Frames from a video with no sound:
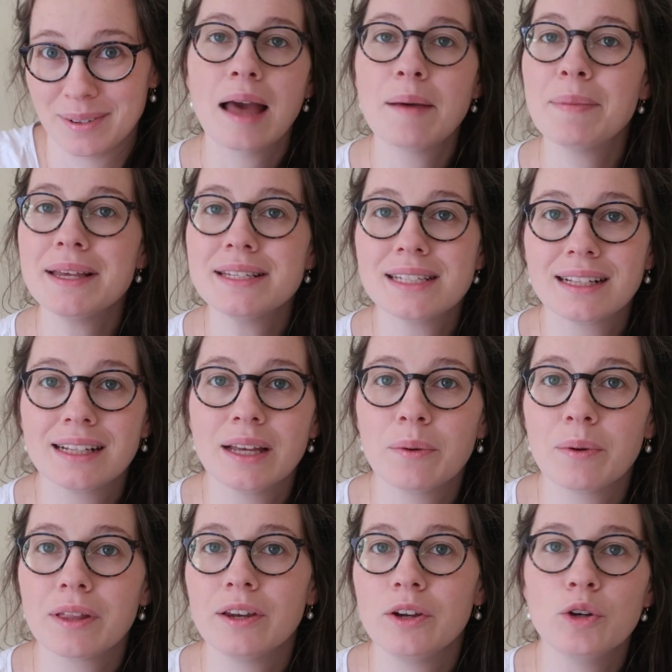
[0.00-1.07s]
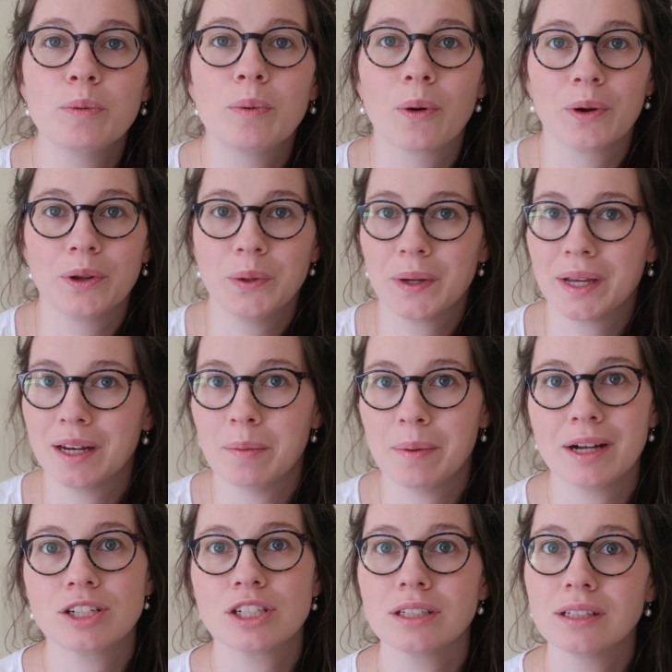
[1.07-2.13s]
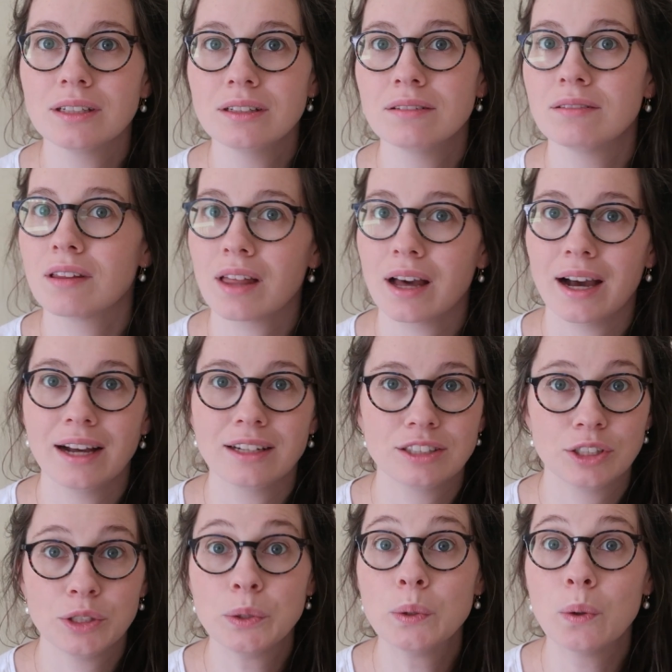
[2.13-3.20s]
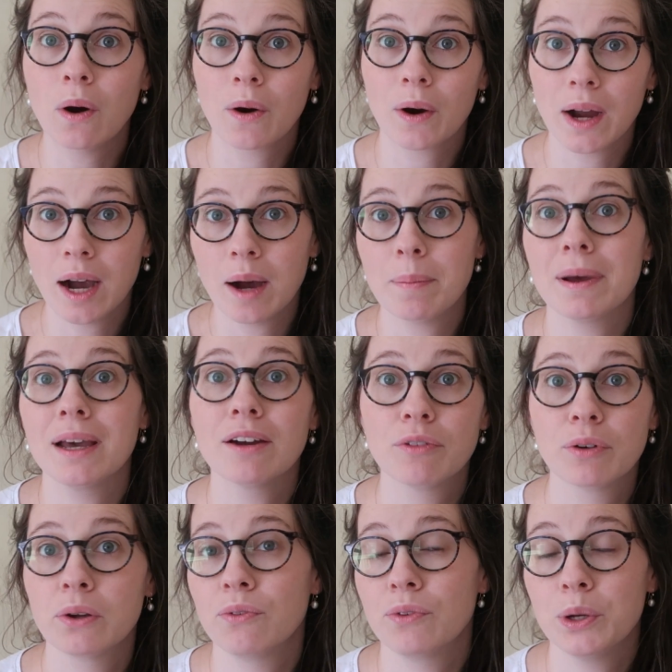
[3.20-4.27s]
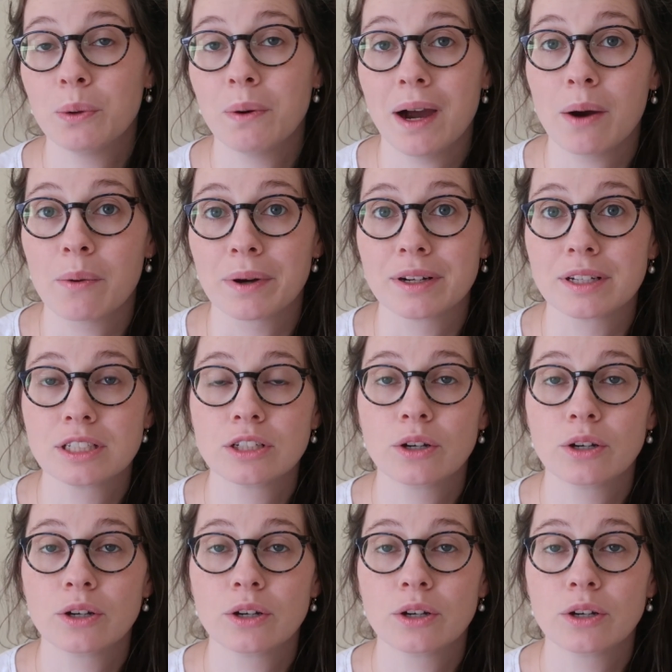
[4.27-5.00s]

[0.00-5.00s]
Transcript: And basically with a newborn, you can imagine that you are up every few hours.